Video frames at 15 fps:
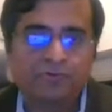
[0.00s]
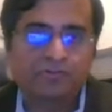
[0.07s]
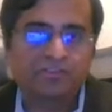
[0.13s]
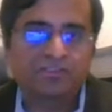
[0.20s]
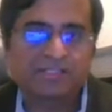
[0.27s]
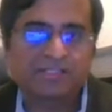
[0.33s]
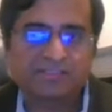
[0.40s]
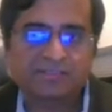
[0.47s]
Go to
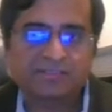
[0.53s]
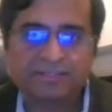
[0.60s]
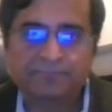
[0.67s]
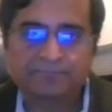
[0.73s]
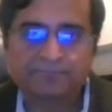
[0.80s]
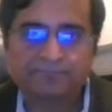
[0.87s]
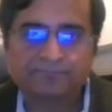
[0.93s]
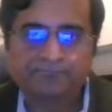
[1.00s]
the next slide.
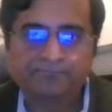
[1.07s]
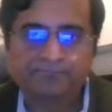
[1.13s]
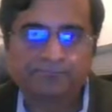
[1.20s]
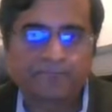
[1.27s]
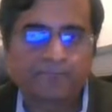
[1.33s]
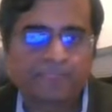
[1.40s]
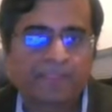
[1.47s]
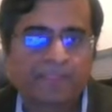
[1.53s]

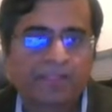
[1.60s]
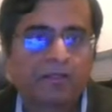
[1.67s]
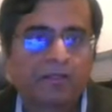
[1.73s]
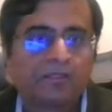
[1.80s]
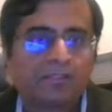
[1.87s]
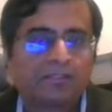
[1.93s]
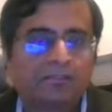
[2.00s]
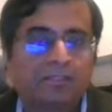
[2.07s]

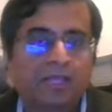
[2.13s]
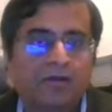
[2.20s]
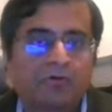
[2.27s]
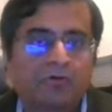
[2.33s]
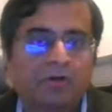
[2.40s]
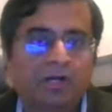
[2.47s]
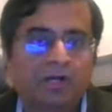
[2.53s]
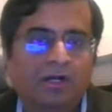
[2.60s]

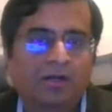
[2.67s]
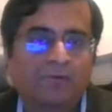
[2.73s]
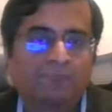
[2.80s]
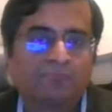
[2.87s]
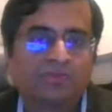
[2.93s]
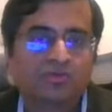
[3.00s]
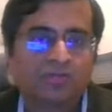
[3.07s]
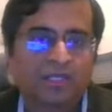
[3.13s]
Now,
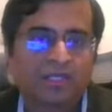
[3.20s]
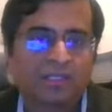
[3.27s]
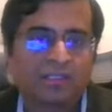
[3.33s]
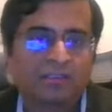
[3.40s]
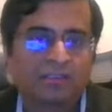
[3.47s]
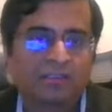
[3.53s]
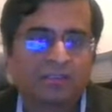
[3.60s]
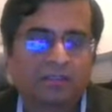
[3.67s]
you
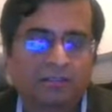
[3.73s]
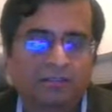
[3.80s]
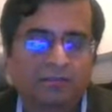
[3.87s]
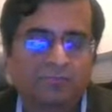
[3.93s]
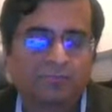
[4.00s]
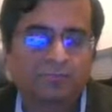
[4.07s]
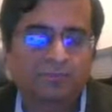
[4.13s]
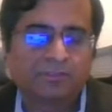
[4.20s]
can,
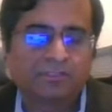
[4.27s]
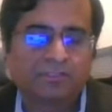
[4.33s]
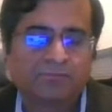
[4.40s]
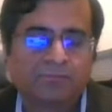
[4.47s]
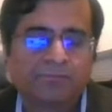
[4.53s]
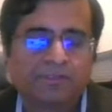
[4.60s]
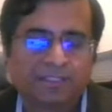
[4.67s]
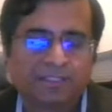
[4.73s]

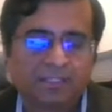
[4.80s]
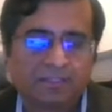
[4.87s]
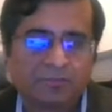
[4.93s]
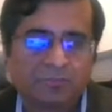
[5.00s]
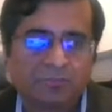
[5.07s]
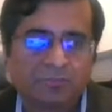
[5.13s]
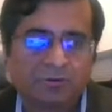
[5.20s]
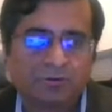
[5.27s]
the
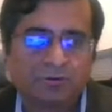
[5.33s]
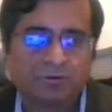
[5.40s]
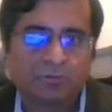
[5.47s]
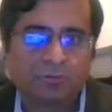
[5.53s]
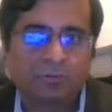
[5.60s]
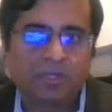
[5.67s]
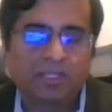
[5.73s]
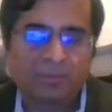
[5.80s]
built-in
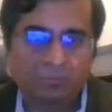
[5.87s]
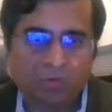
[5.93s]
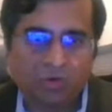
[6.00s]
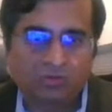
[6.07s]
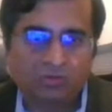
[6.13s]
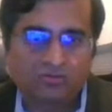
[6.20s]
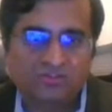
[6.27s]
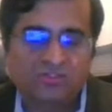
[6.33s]
well
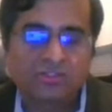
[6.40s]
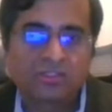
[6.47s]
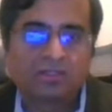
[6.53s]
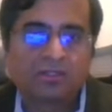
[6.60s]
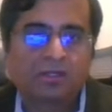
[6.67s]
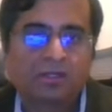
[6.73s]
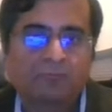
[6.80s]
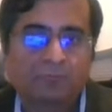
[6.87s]
models,
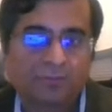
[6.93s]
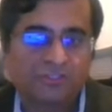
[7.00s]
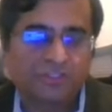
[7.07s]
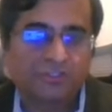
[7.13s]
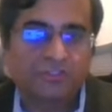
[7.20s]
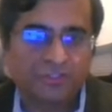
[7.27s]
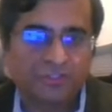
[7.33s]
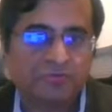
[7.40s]
which
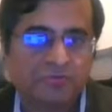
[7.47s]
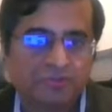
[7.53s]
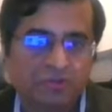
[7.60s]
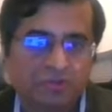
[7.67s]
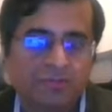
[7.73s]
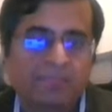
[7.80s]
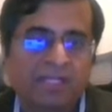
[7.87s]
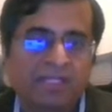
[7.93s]
are tuned
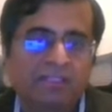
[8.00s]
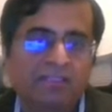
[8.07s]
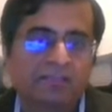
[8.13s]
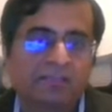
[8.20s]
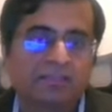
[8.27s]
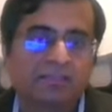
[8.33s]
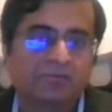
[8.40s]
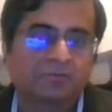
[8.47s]

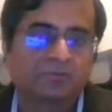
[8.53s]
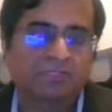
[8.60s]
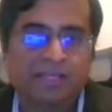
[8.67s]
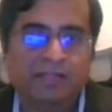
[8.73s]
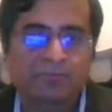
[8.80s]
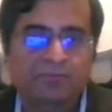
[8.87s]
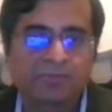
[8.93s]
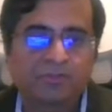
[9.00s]
automatically, will
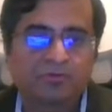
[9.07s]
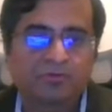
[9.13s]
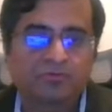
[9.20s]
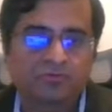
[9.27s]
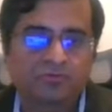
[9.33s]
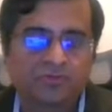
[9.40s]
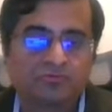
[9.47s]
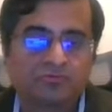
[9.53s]
help
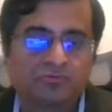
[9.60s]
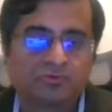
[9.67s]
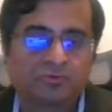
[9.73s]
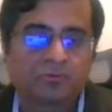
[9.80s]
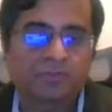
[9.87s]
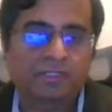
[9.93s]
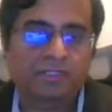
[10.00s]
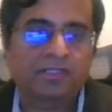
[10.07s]
you to
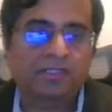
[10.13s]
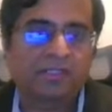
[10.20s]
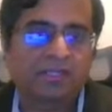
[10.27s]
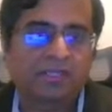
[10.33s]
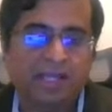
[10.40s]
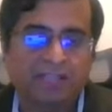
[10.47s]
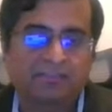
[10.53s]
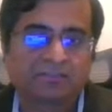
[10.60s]

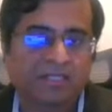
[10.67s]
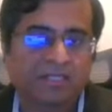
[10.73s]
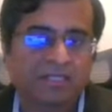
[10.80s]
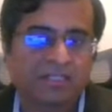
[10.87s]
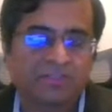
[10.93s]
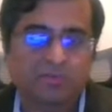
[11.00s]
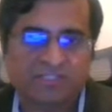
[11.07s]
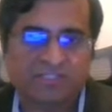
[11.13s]
quickly
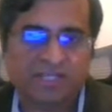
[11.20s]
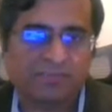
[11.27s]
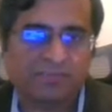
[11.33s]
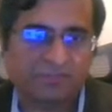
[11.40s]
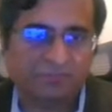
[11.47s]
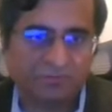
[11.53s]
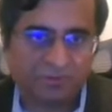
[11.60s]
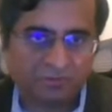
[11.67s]
analyze what's
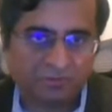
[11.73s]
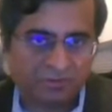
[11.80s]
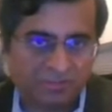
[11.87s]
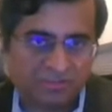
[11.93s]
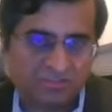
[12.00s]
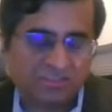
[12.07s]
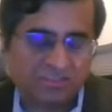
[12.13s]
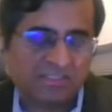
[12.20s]
happening with your well.
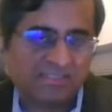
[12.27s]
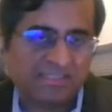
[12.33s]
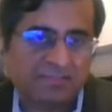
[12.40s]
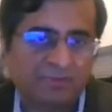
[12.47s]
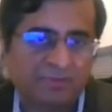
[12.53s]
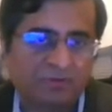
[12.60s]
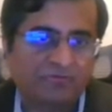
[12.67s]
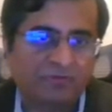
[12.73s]
This is an
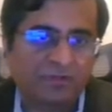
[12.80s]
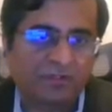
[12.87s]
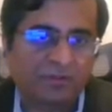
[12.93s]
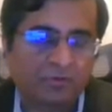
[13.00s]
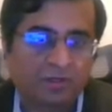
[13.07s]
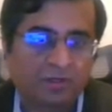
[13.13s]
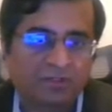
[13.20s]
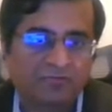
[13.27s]
example of a
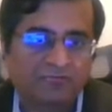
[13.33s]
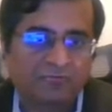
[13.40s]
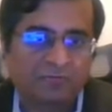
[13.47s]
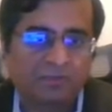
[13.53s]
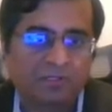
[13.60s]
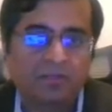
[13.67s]
rod lift